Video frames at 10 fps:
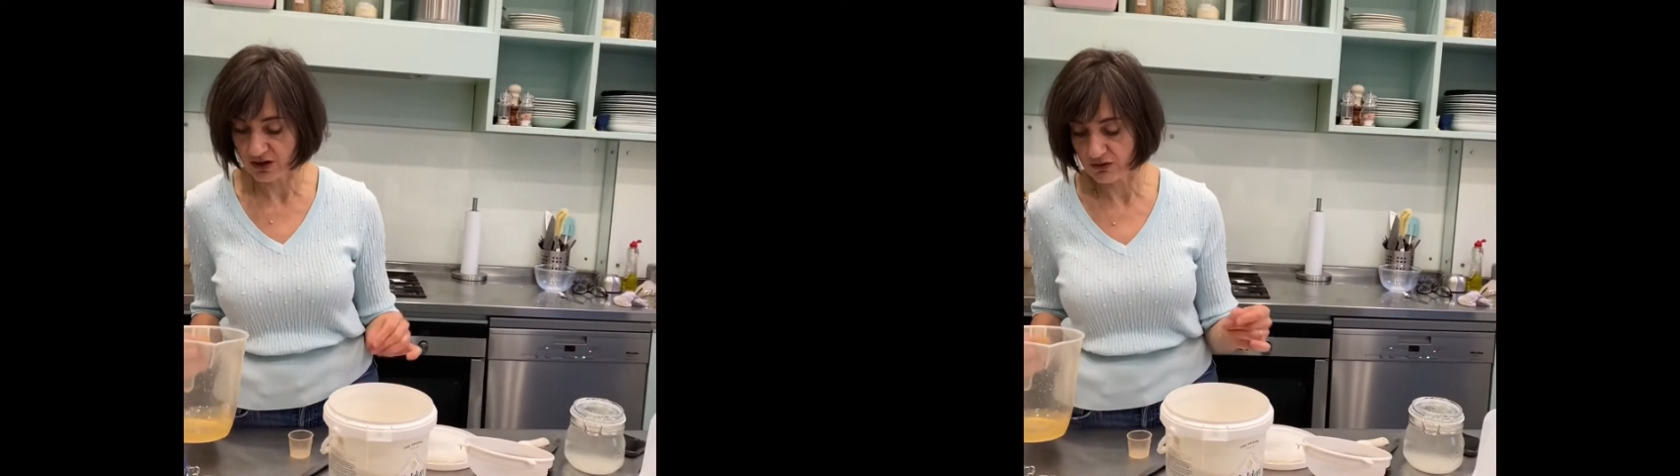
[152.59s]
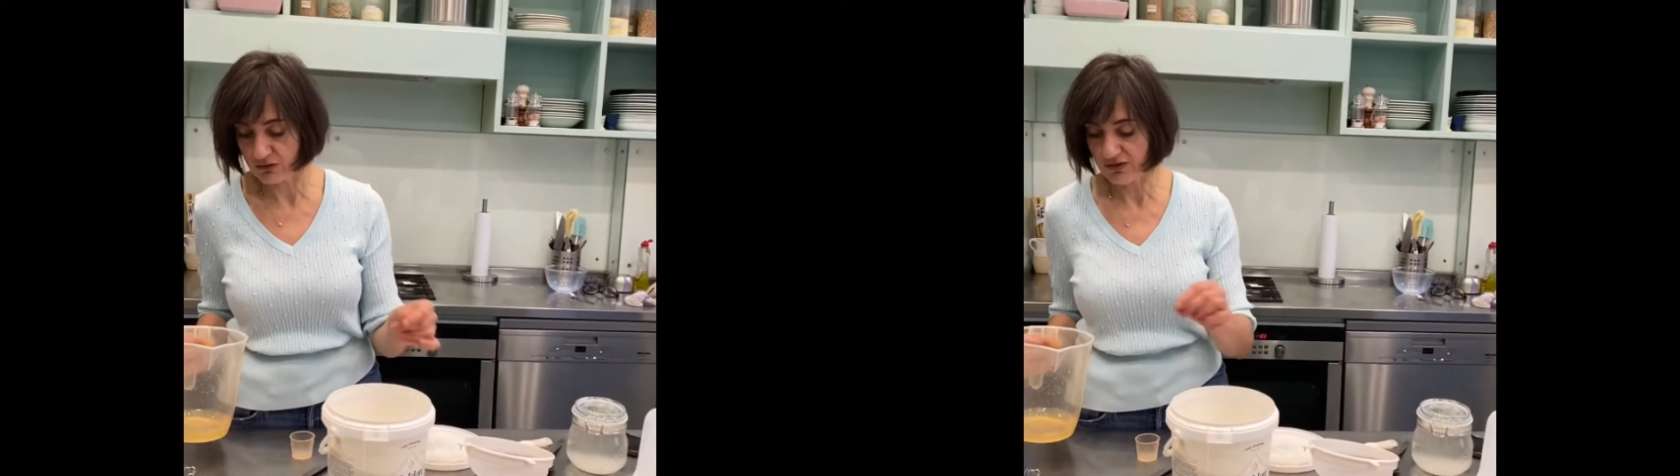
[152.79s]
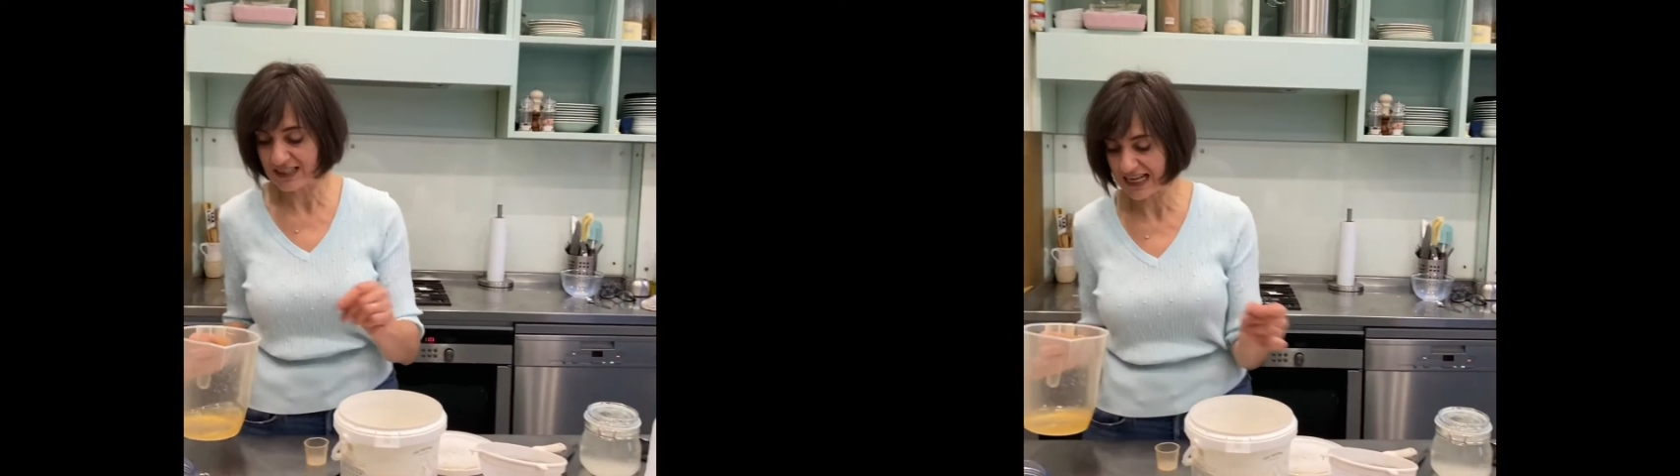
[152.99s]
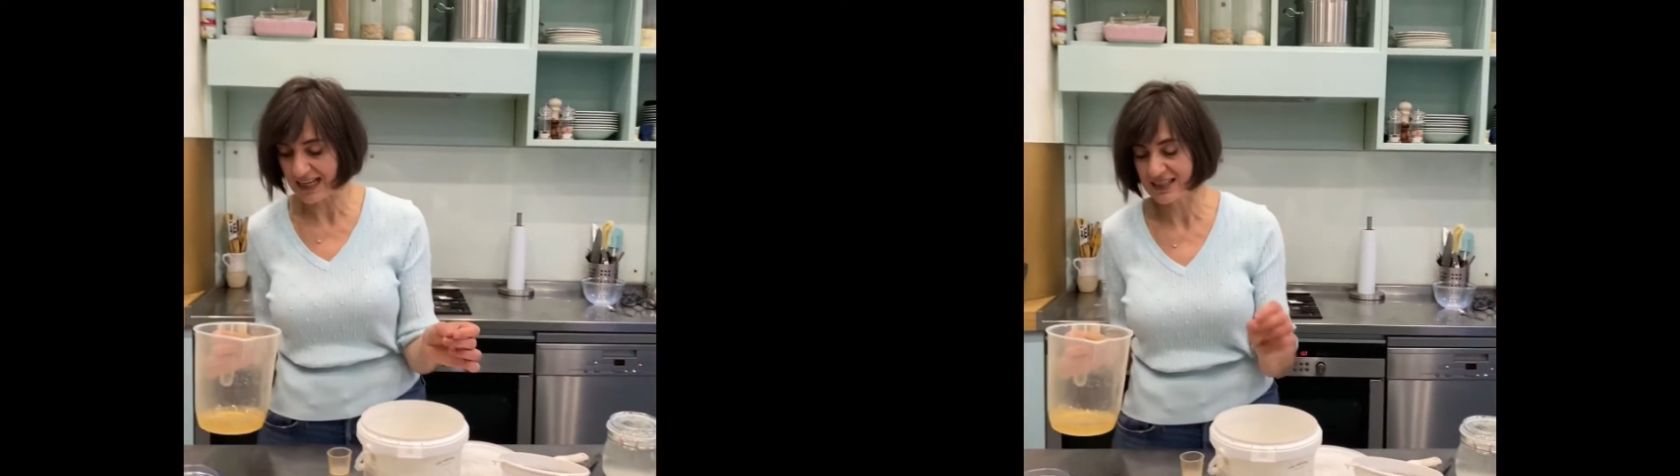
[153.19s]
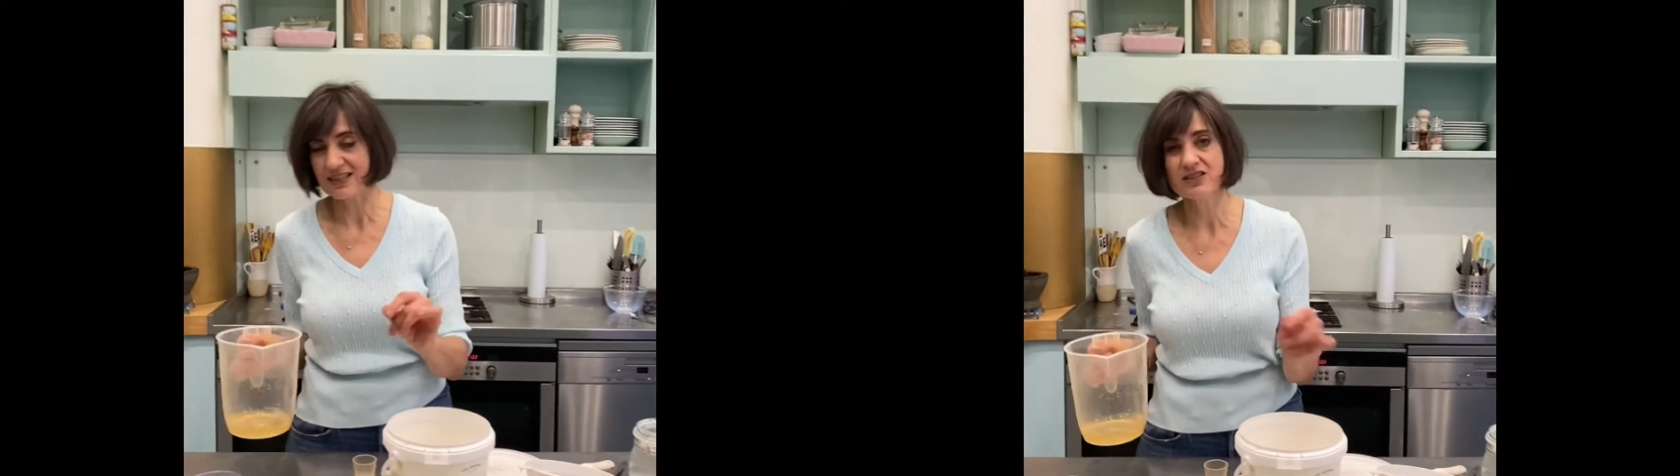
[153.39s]
you're already
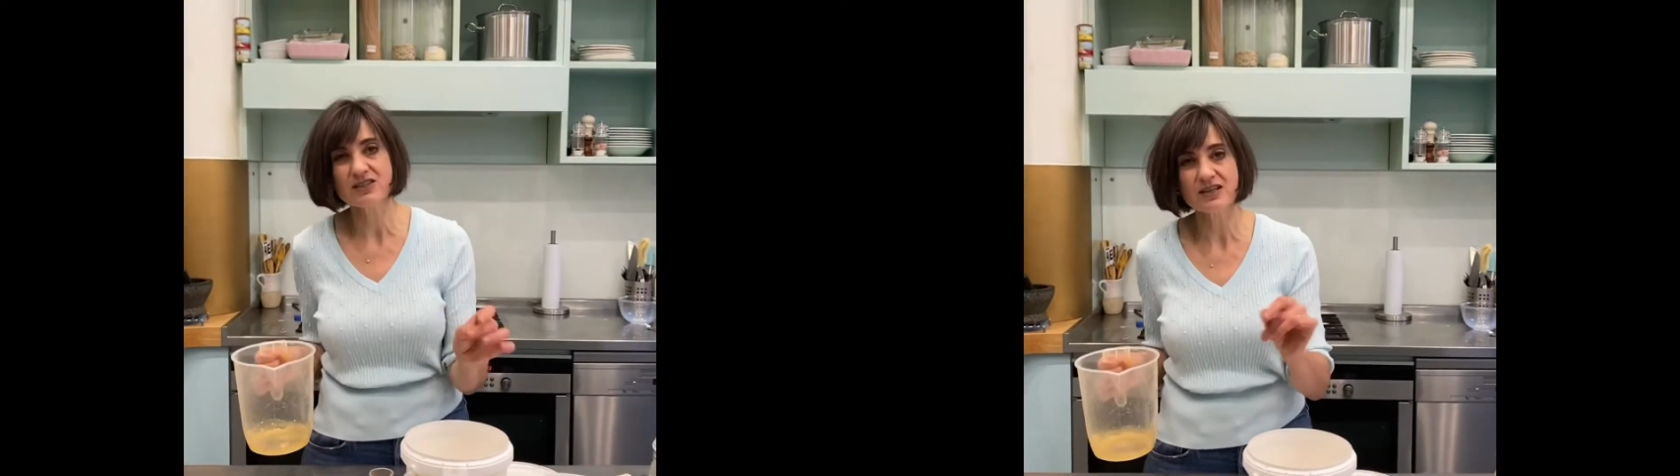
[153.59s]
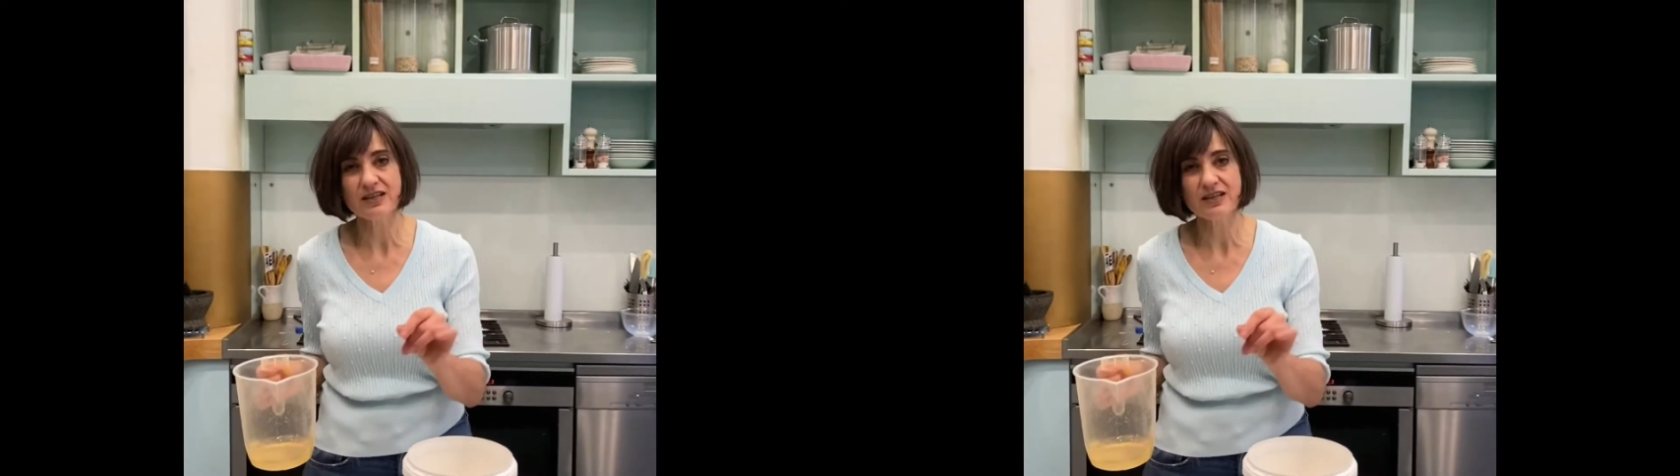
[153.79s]
adding just a